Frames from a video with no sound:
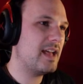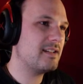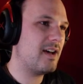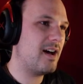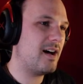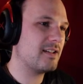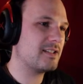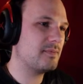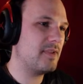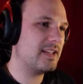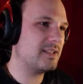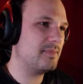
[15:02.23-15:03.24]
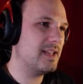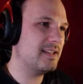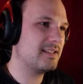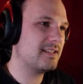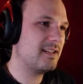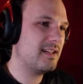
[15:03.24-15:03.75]
and awesome
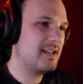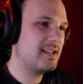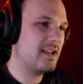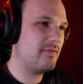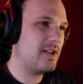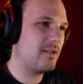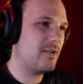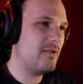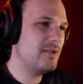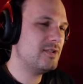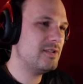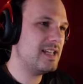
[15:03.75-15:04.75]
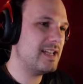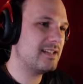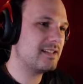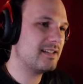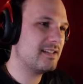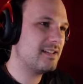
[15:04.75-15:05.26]
recipes that we are going to
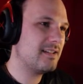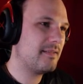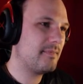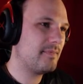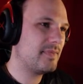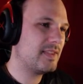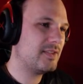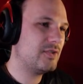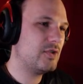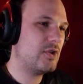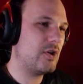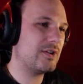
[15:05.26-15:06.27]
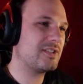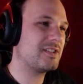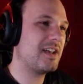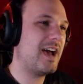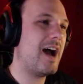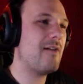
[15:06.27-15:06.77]
need to
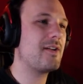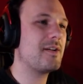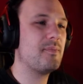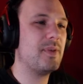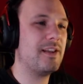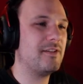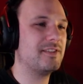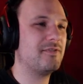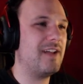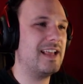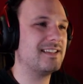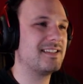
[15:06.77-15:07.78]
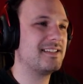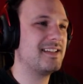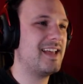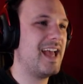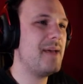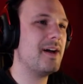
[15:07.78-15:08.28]
curse our beloved friends.
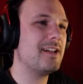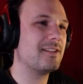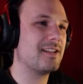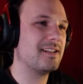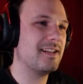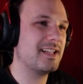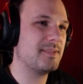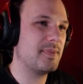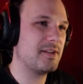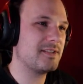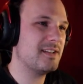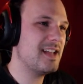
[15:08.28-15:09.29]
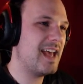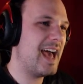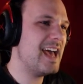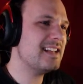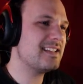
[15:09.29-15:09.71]
Am I not a nice person? A